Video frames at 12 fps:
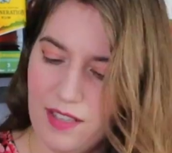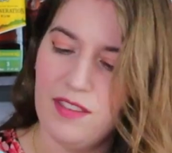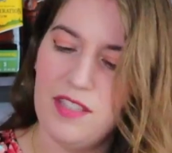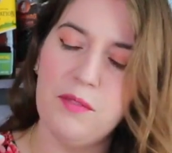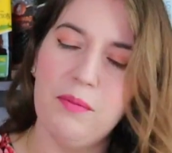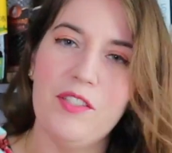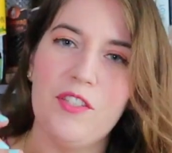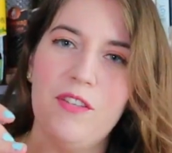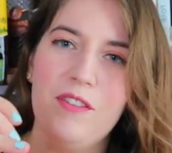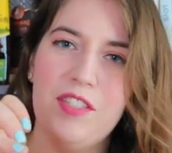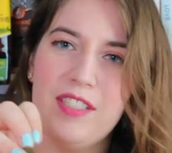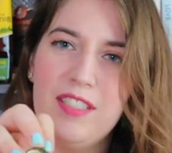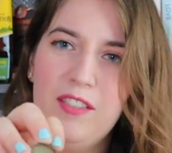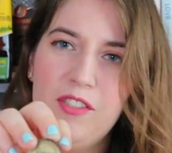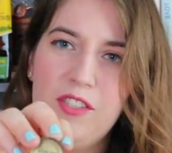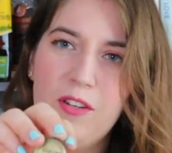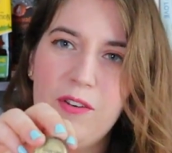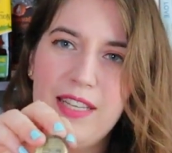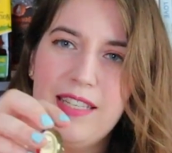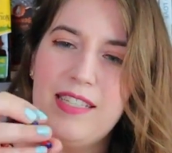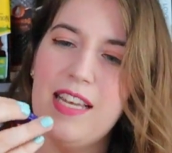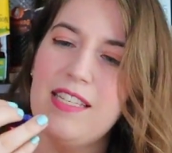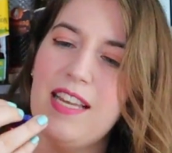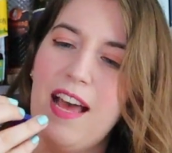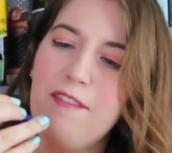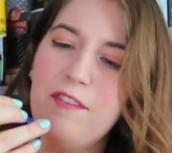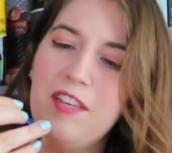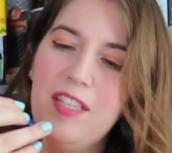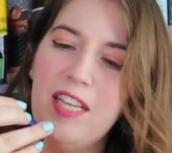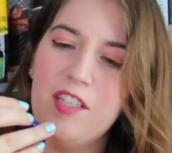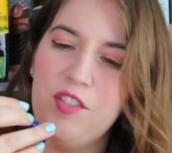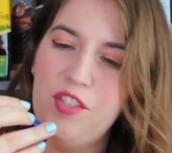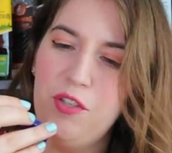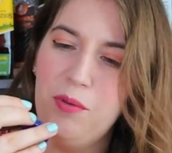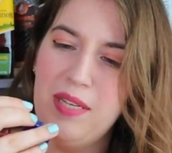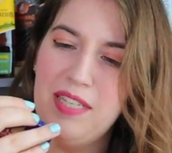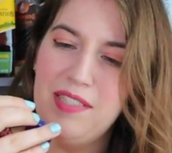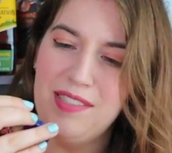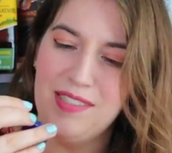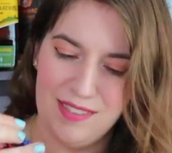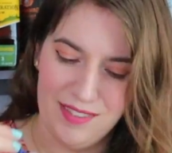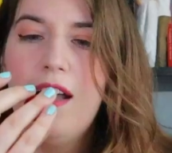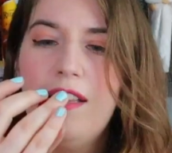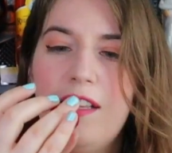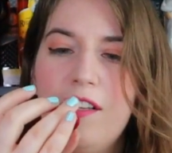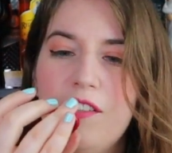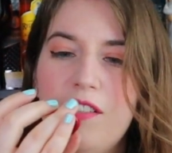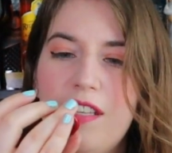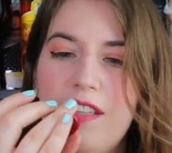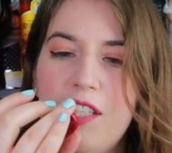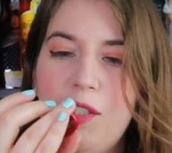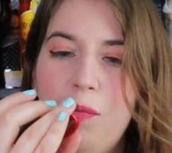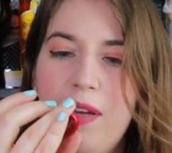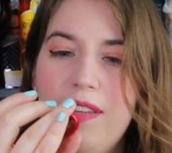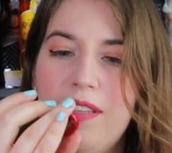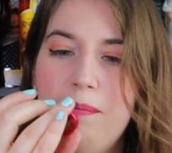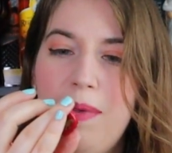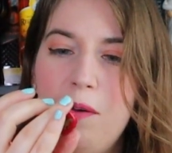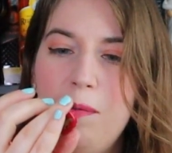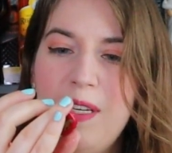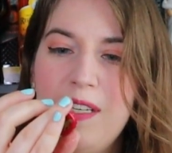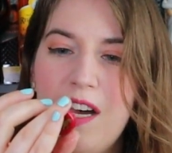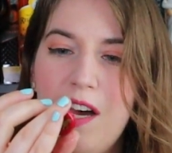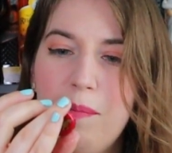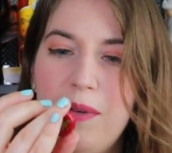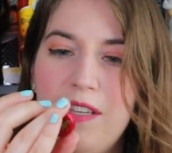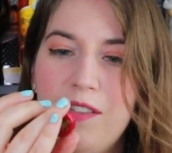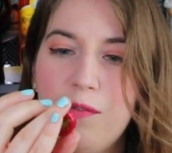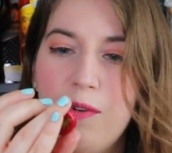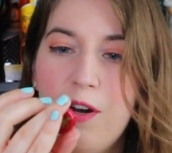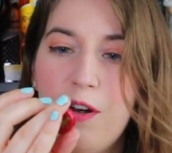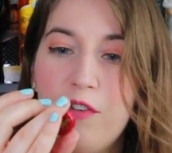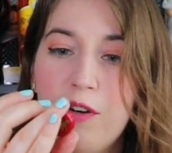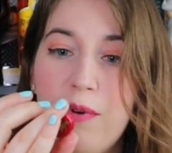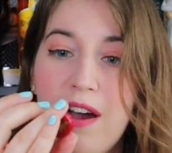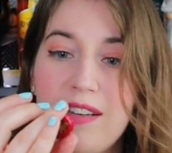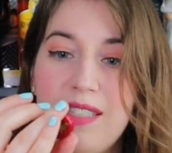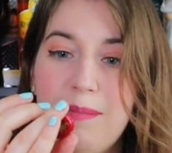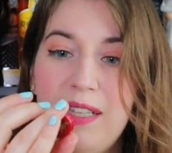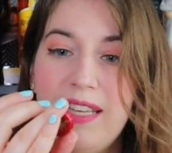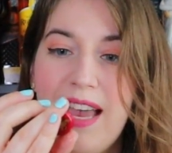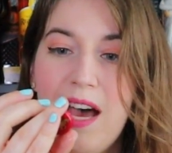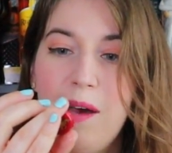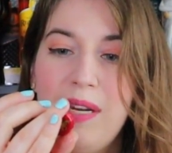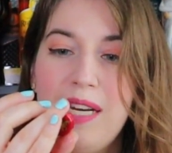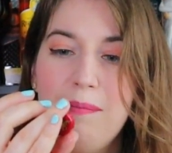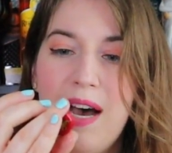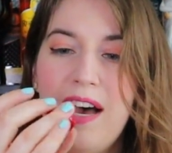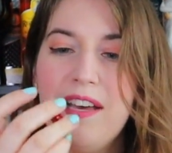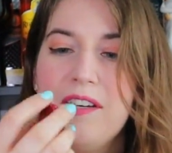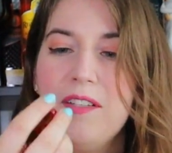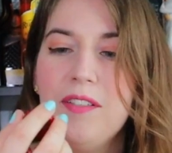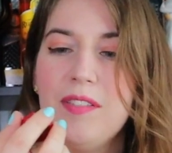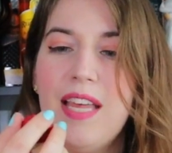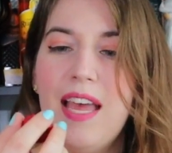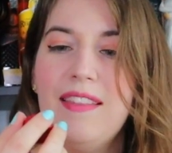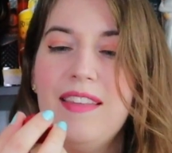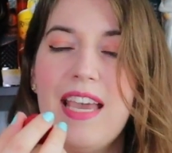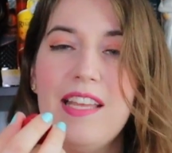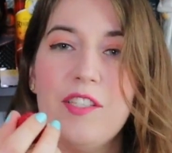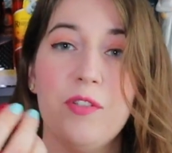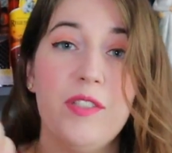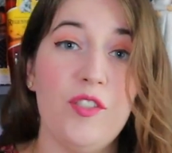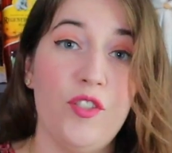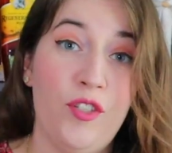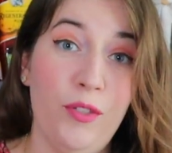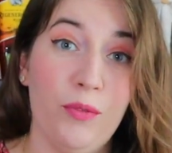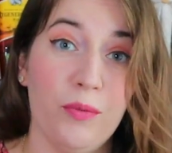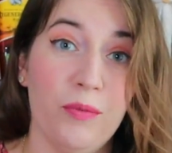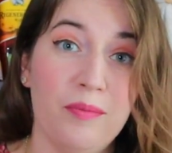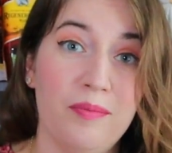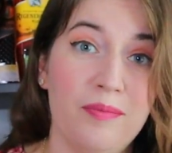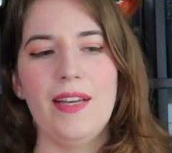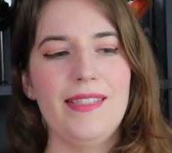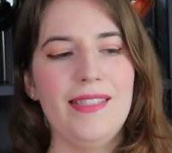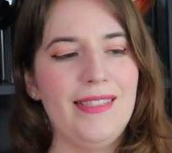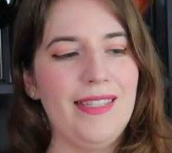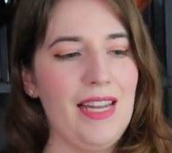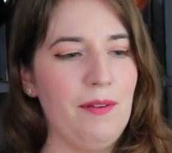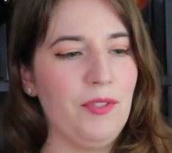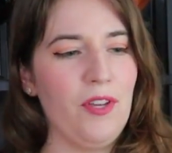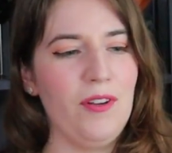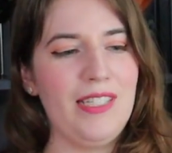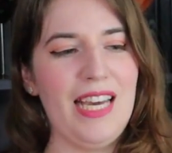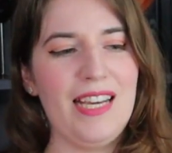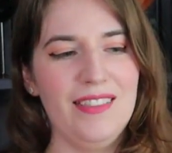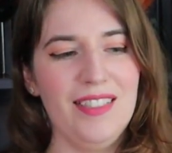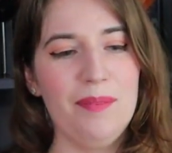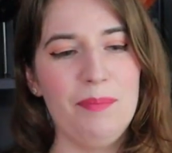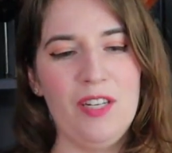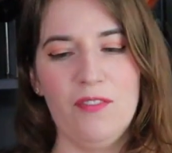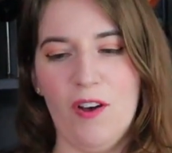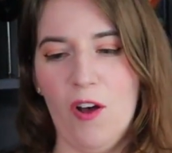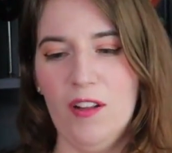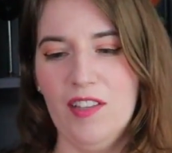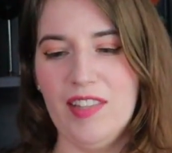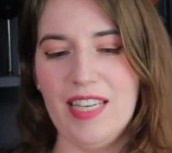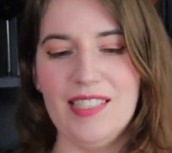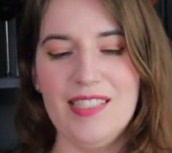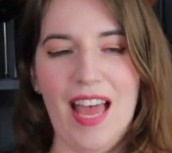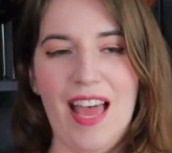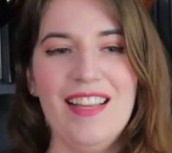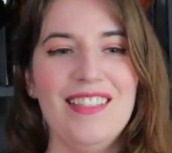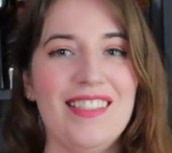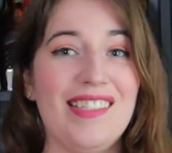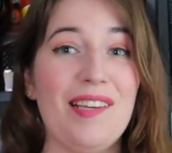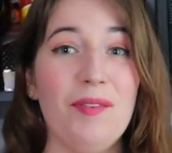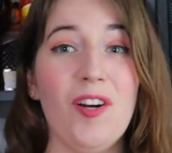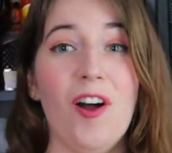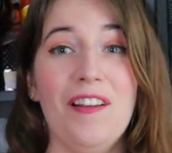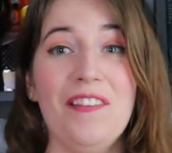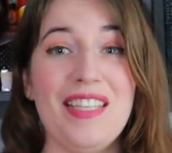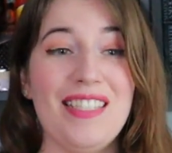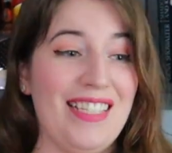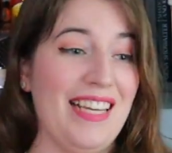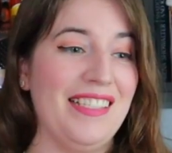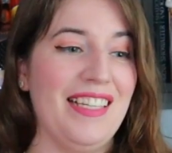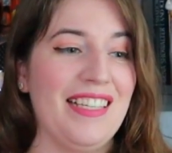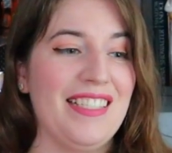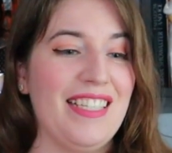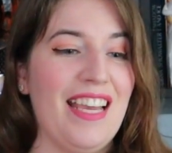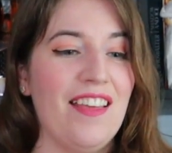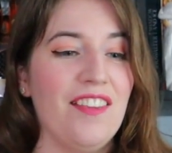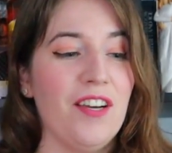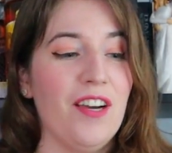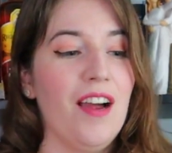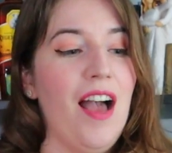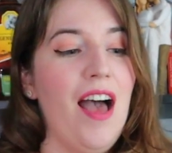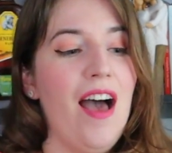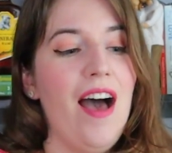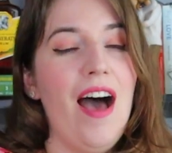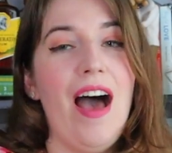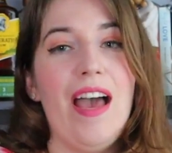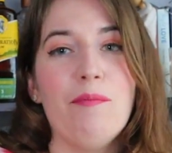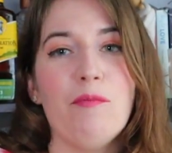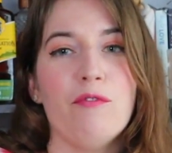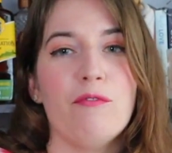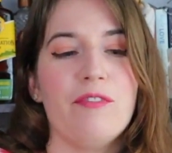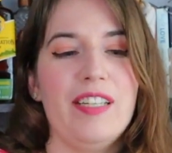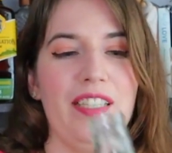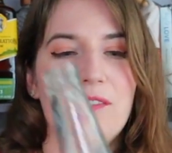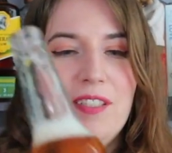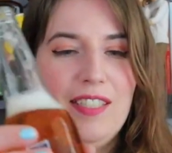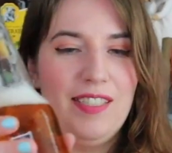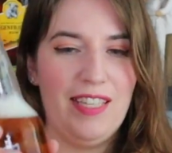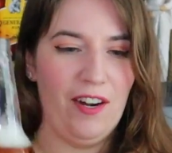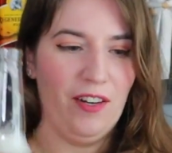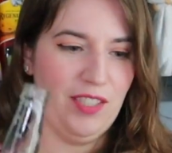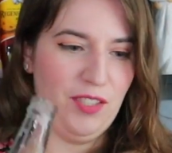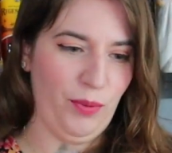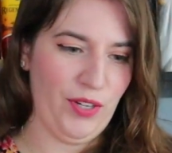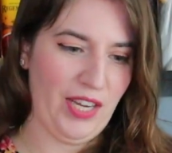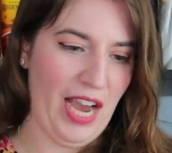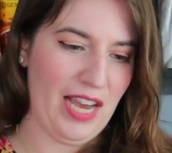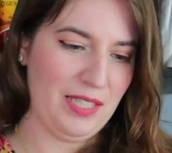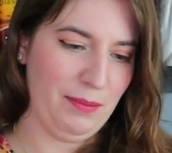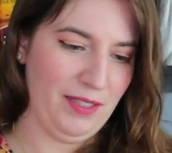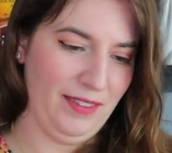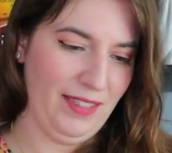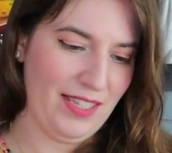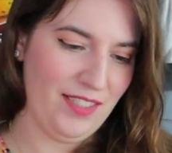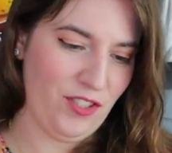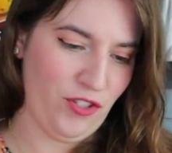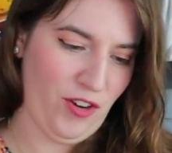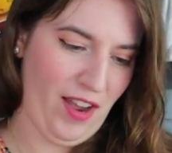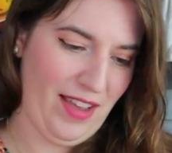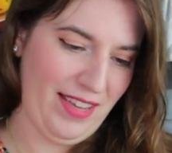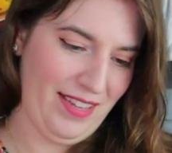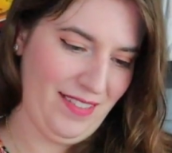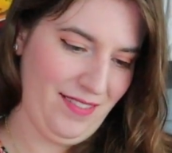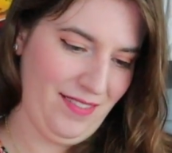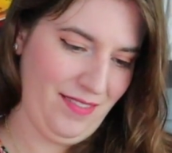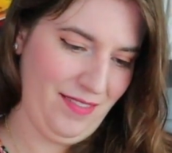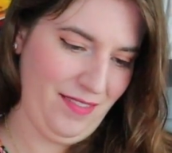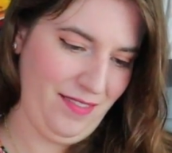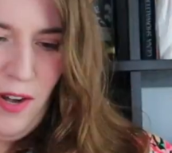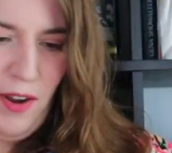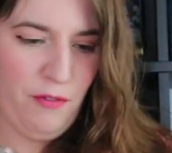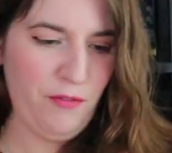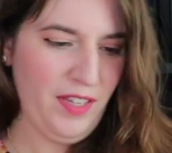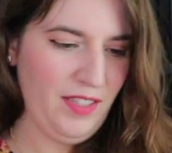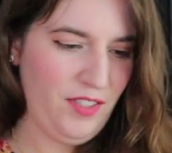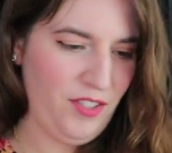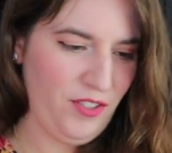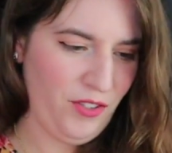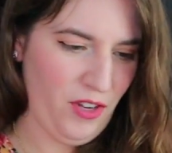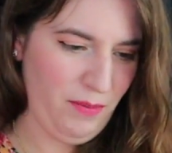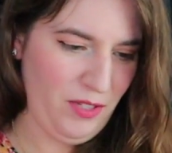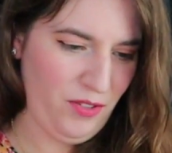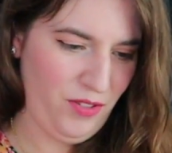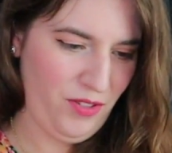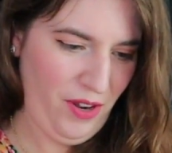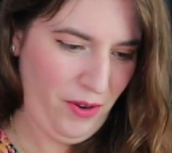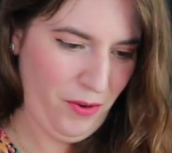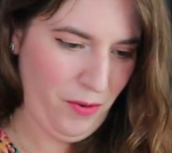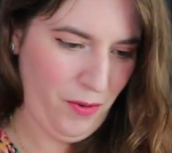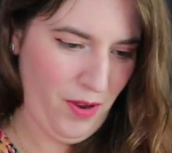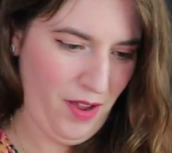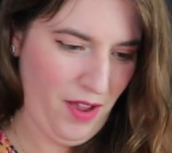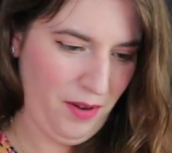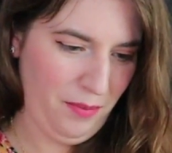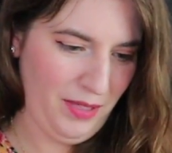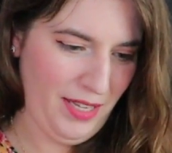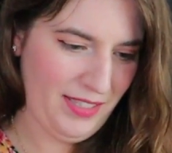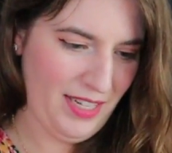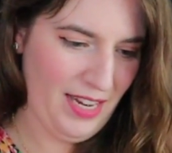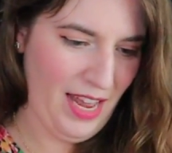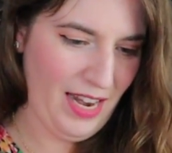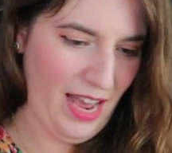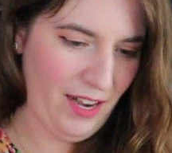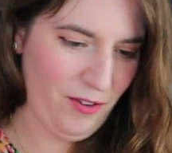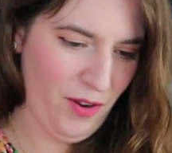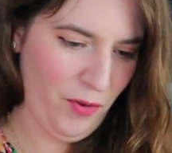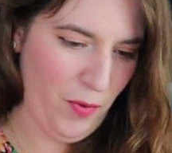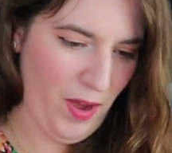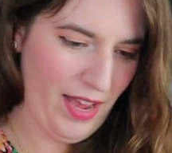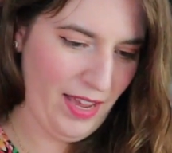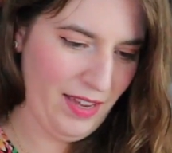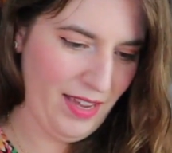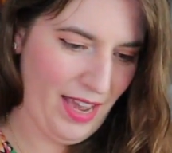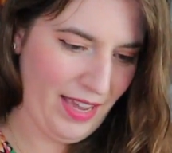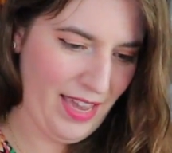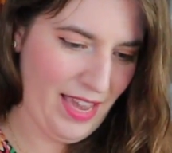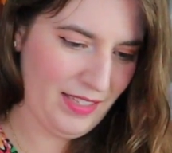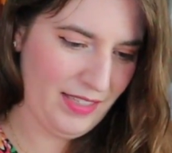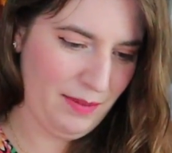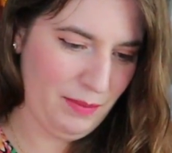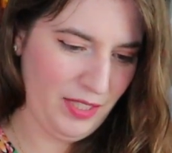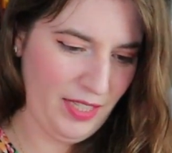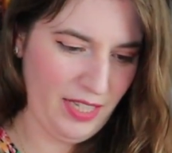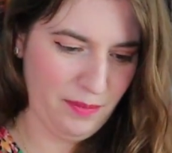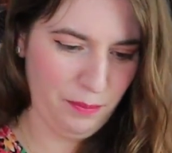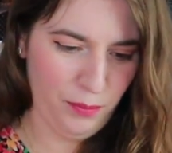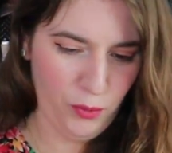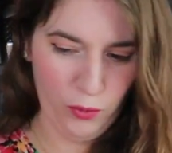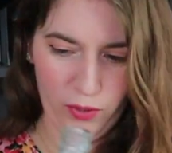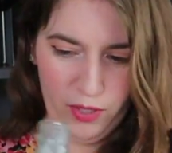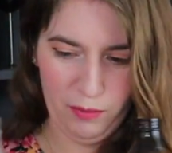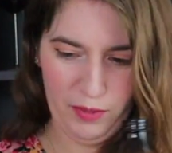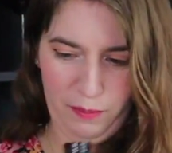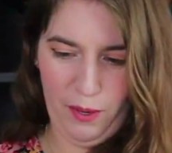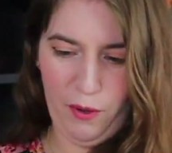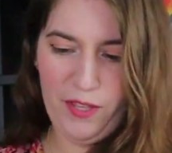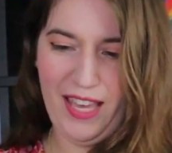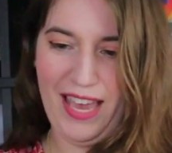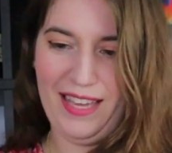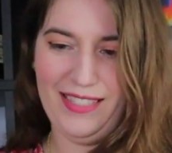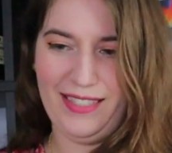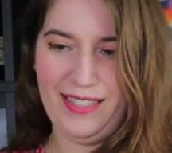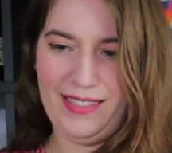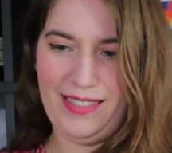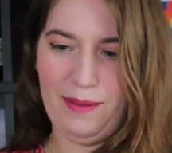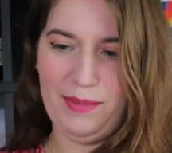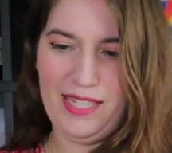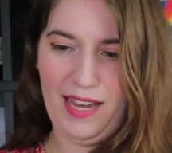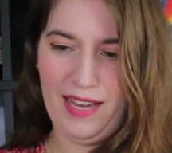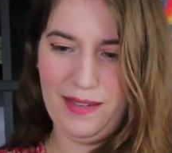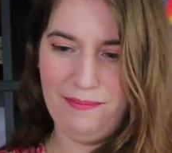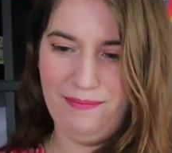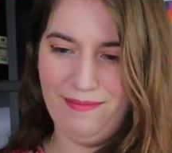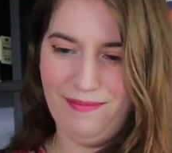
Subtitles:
This one's cute. It's just a little slogan that says, I feel like a Tooheys. And then there's this one. The Melbourne Cup is run over approximately how many miles? And the answer is 2. I did say that I was going to take a little bit of all of these and see what all of these taste like together. I am really, really scared on this one, you guys, but let's try it. Why do I have a feeling this is just going to be so unpleasant? And I don't know why I can't seem to like pour with both hands at the same time.